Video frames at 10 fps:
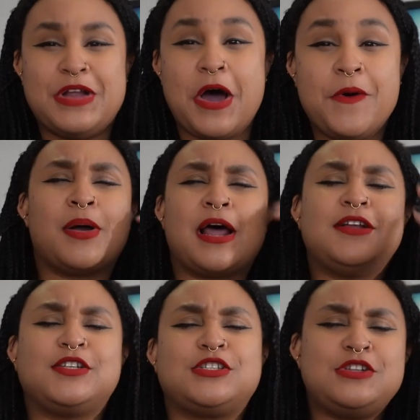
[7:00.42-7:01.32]
know. But I
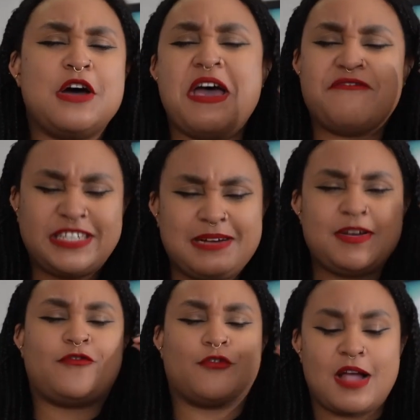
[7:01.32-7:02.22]
just know every time
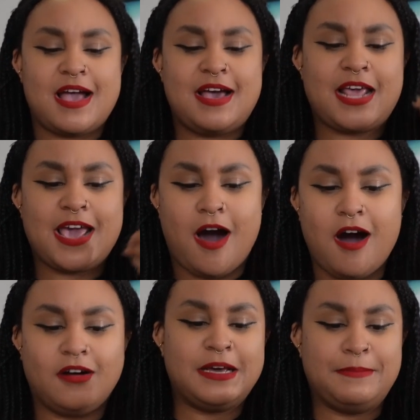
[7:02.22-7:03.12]
I've read a
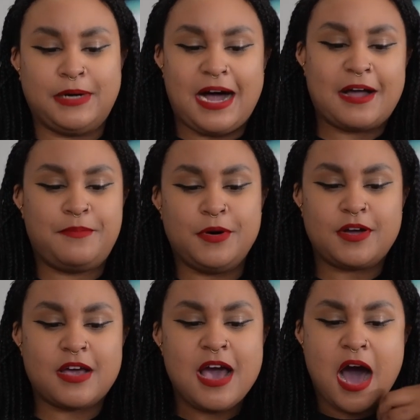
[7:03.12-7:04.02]
Holly Black
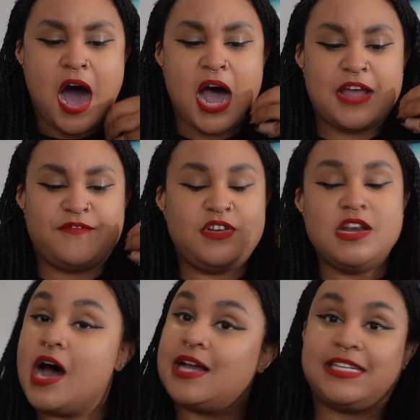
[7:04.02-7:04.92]
book, I've
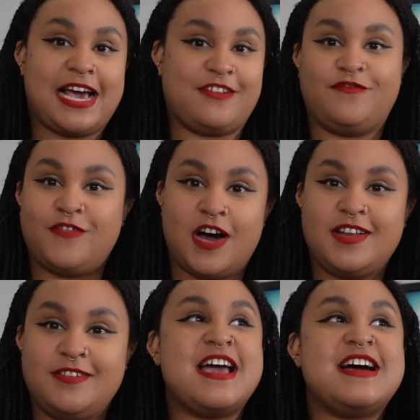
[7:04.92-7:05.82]
not had
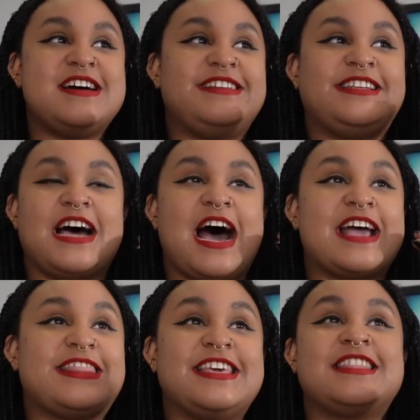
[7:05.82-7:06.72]
fun. And
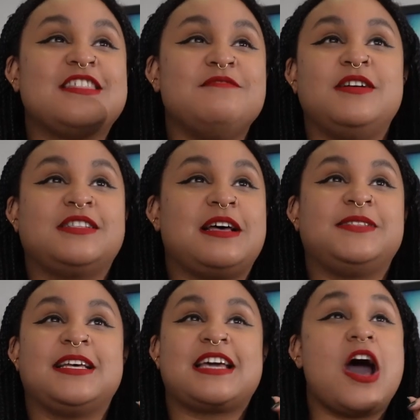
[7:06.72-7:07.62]
I think the most I was
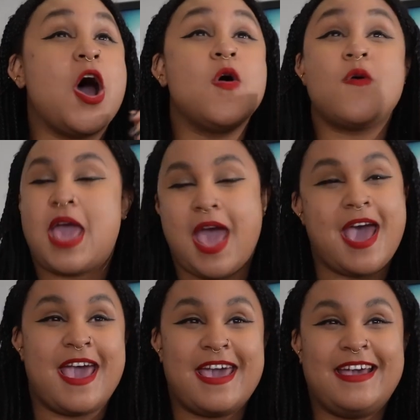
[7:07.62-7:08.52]
like, okay.